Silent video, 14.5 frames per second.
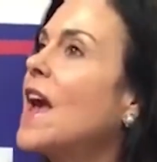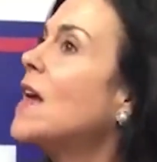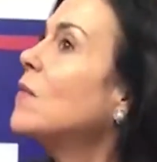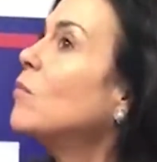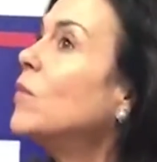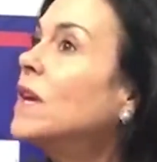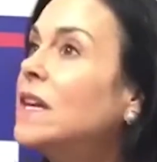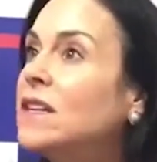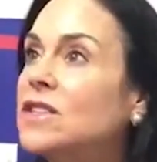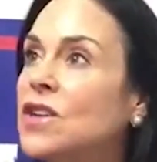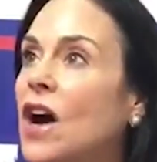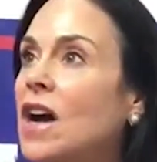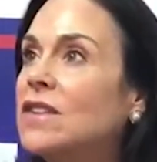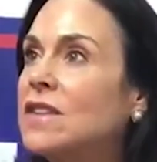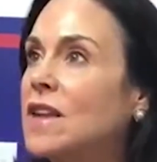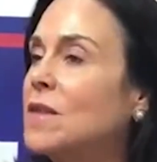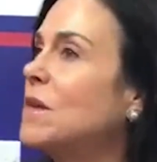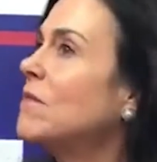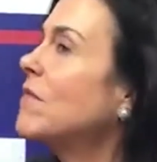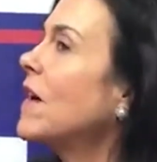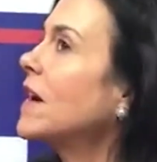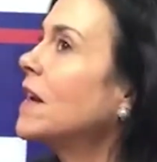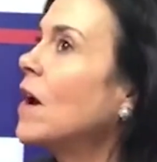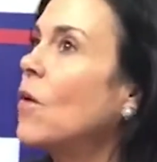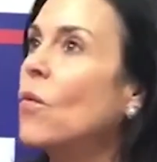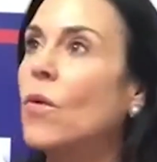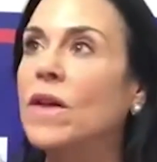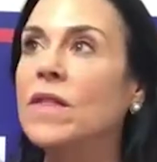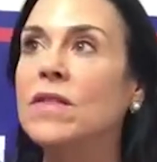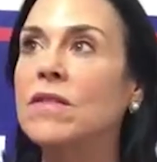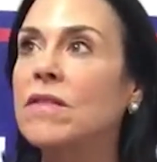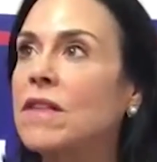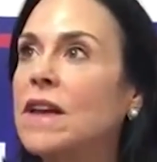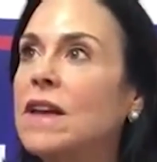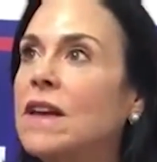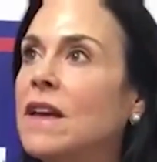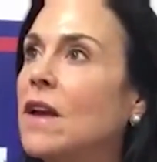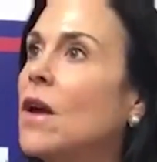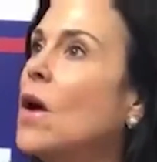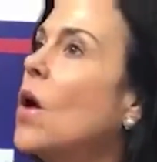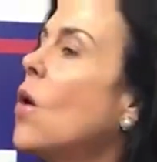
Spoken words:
And we can talk to them and find out what they're thinking,